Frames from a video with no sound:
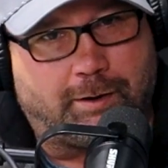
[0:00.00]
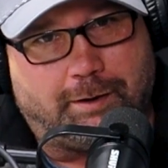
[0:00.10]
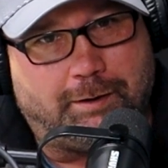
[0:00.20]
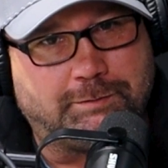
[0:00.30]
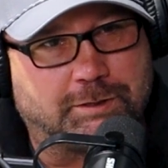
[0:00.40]

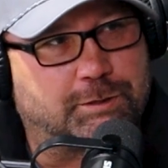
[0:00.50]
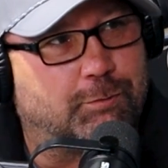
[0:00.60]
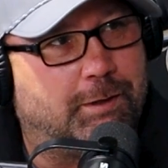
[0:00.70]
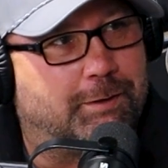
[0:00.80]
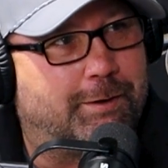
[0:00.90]
are just
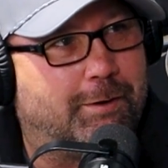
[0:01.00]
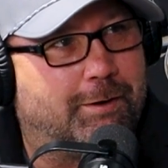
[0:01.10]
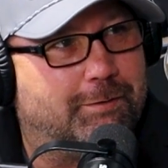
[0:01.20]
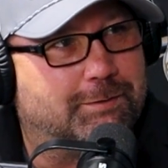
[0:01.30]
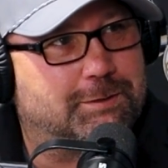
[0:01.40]
one
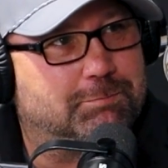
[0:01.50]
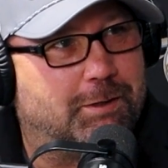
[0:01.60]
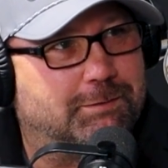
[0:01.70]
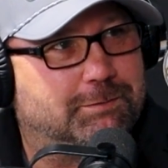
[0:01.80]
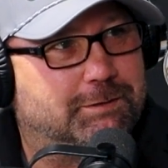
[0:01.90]
car this
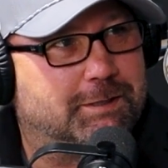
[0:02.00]
month